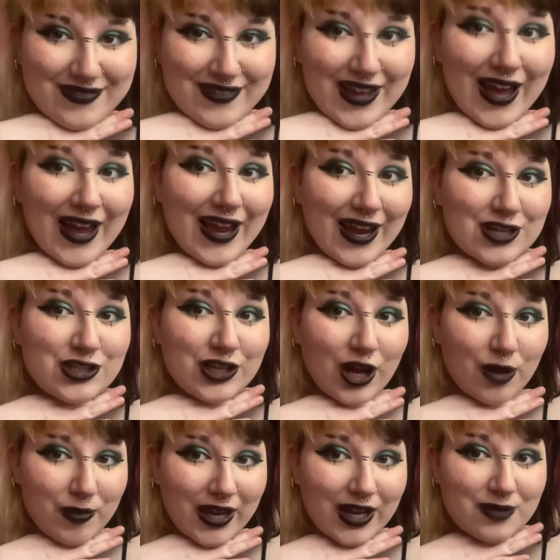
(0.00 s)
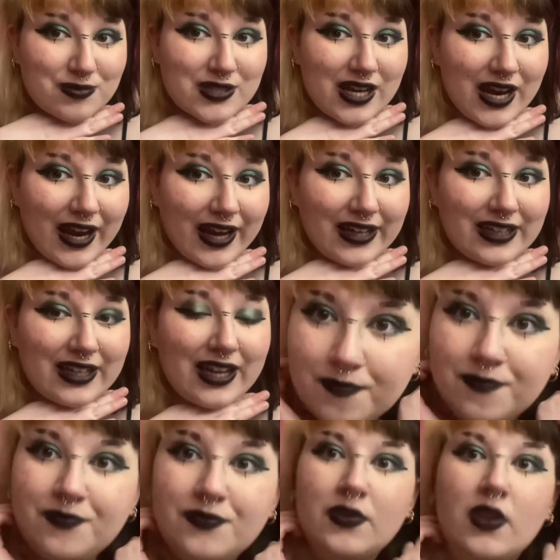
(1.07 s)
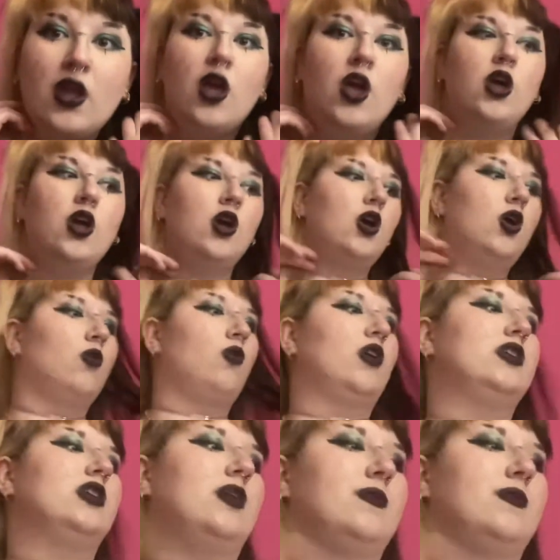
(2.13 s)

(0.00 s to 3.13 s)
I actually got makeup today. We're all done up,